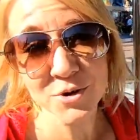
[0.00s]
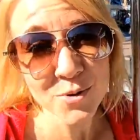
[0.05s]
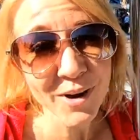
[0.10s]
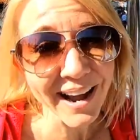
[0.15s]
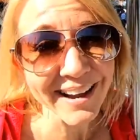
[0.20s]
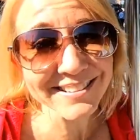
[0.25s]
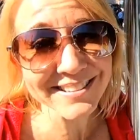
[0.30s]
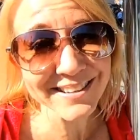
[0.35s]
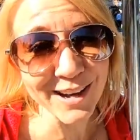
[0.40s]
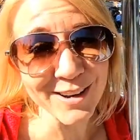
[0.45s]
you
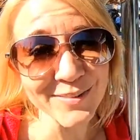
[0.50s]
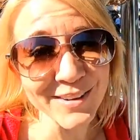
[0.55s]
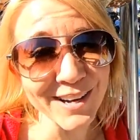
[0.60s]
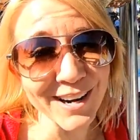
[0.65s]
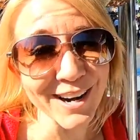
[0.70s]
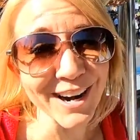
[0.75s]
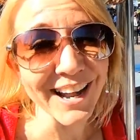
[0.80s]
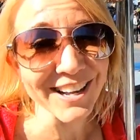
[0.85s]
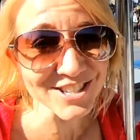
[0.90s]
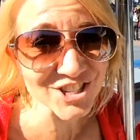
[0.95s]
guys come
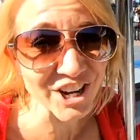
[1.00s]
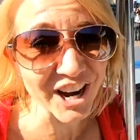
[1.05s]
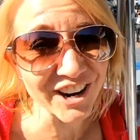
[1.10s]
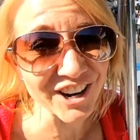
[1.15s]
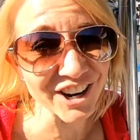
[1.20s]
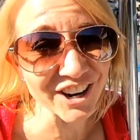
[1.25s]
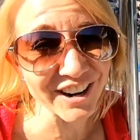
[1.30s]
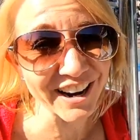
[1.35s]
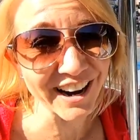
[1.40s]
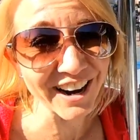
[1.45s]
here and
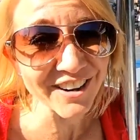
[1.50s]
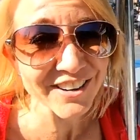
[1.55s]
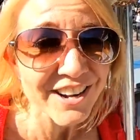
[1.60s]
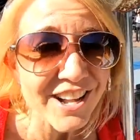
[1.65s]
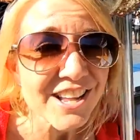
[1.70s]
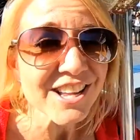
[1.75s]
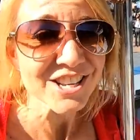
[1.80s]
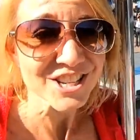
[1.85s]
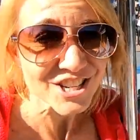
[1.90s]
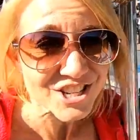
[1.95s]
check her out,
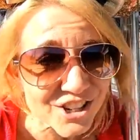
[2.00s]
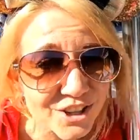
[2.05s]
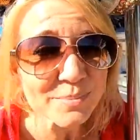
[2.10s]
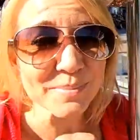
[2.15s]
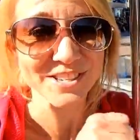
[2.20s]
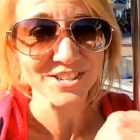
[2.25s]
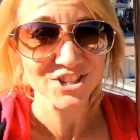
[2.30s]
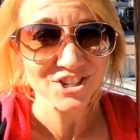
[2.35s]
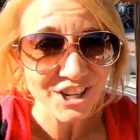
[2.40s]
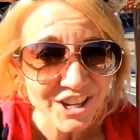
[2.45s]
she'll
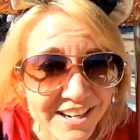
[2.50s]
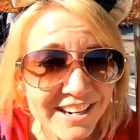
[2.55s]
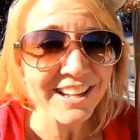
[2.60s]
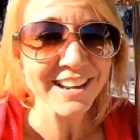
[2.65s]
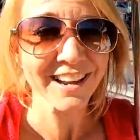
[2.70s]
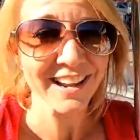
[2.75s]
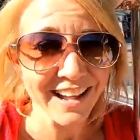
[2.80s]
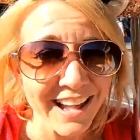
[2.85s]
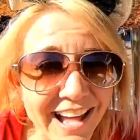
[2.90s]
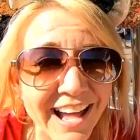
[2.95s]
be
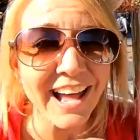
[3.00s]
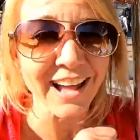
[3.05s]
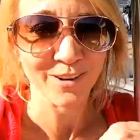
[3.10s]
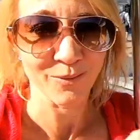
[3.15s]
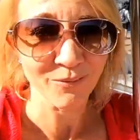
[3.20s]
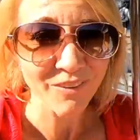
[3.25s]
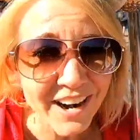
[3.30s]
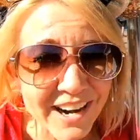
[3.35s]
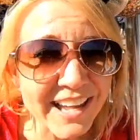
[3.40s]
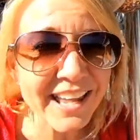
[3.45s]
churning
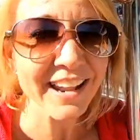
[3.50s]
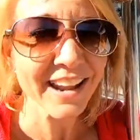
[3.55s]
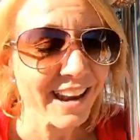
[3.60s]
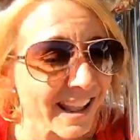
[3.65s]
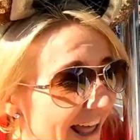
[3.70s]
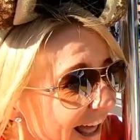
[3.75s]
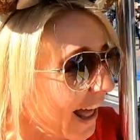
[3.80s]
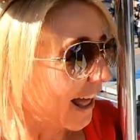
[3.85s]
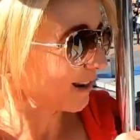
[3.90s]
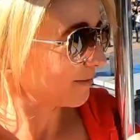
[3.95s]
and working
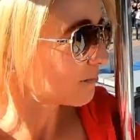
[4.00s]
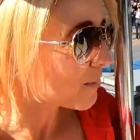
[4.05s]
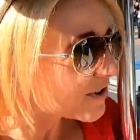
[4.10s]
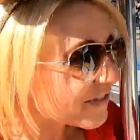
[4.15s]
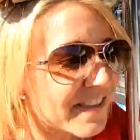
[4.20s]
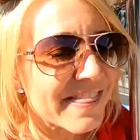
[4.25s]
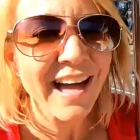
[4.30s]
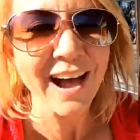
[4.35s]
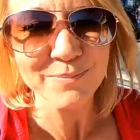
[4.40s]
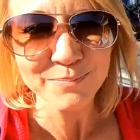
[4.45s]
and
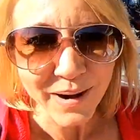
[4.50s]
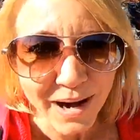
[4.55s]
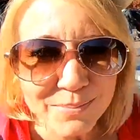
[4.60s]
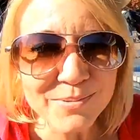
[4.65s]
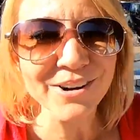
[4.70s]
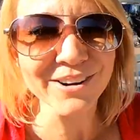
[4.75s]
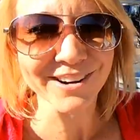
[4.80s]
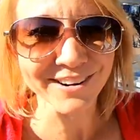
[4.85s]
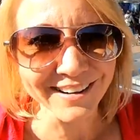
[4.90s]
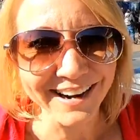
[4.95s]
moving that
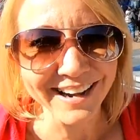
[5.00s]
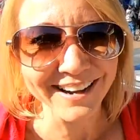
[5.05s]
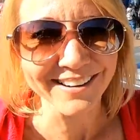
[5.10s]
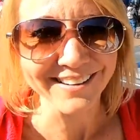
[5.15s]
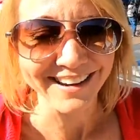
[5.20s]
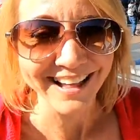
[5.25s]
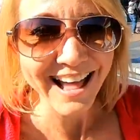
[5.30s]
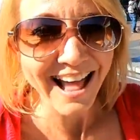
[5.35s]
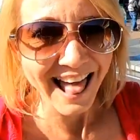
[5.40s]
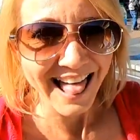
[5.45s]
popcorn
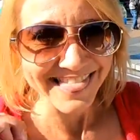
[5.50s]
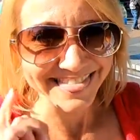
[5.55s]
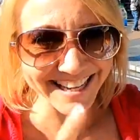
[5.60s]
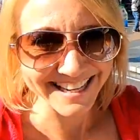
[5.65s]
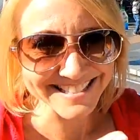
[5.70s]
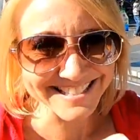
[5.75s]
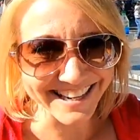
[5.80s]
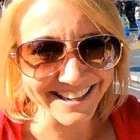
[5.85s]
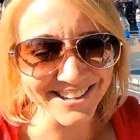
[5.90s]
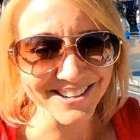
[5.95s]
around.
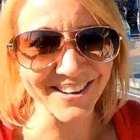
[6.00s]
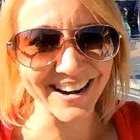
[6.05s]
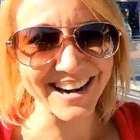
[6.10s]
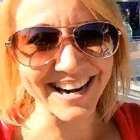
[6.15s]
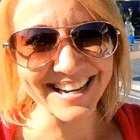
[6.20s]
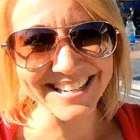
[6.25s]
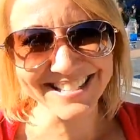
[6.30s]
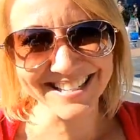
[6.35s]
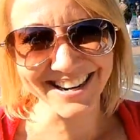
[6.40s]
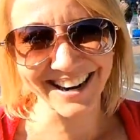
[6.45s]
Let's head to our
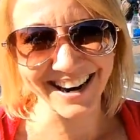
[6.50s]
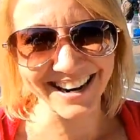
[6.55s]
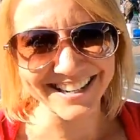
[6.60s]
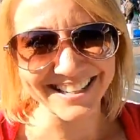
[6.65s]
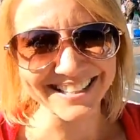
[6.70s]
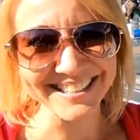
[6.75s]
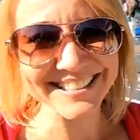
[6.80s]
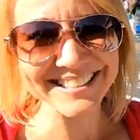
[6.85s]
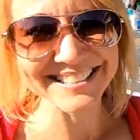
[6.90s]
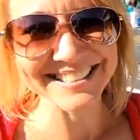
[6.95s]
next cart.